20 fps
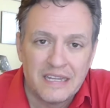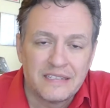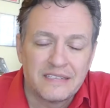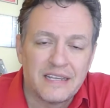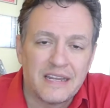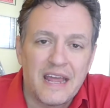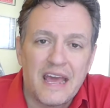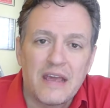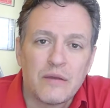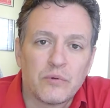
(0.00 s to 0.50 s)

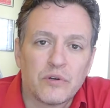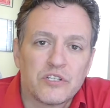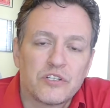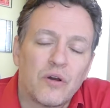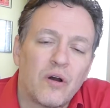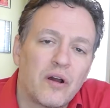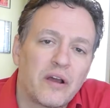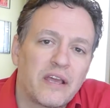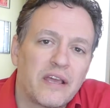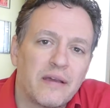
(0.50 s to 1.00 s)
Today we're
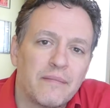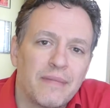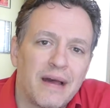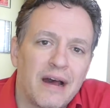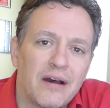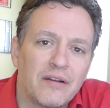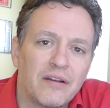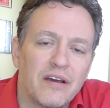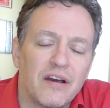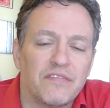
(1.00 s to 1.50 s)
talking
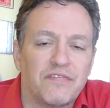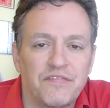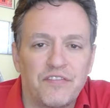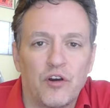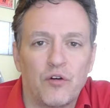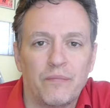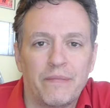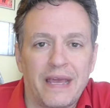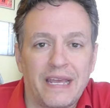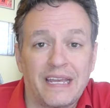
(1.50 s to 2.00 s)
about a
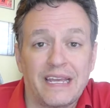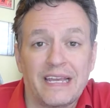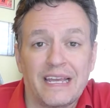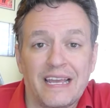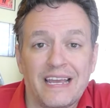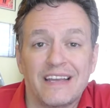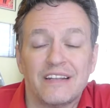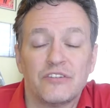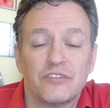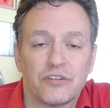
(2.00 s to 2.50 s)

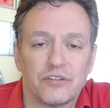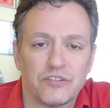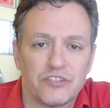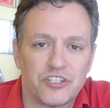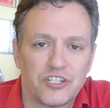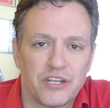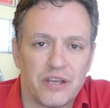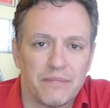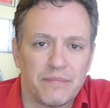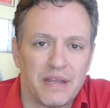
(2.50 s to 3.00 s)
filmmaking
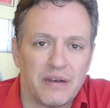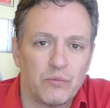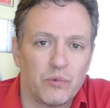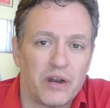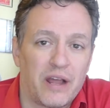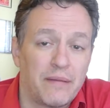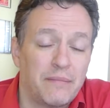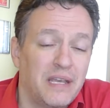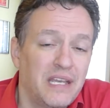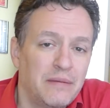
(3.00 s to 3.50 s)
internship, and
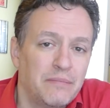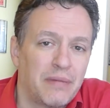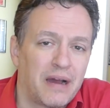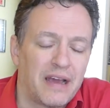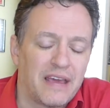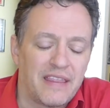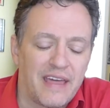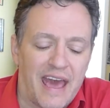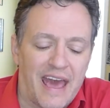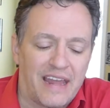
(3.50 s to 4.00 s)
what I mean
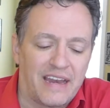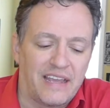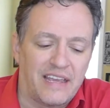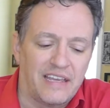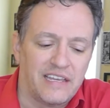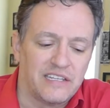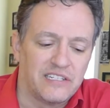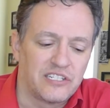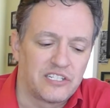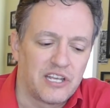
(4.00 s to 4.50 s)
by that
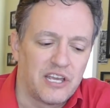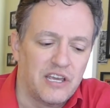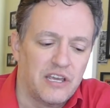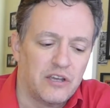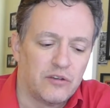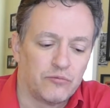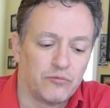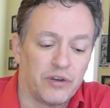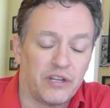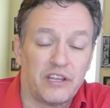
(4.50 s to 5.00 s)
is
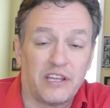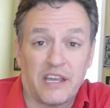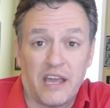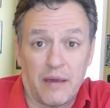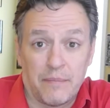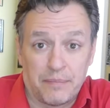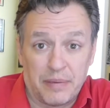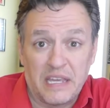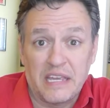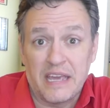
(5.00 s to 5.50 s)
really
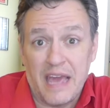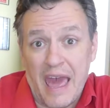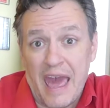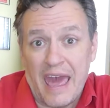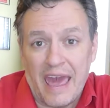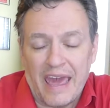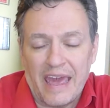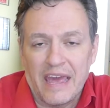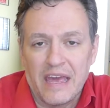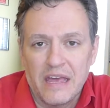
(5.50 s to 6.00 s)
a
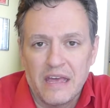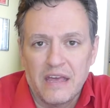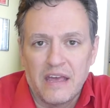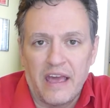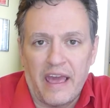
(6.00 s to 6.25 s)
PA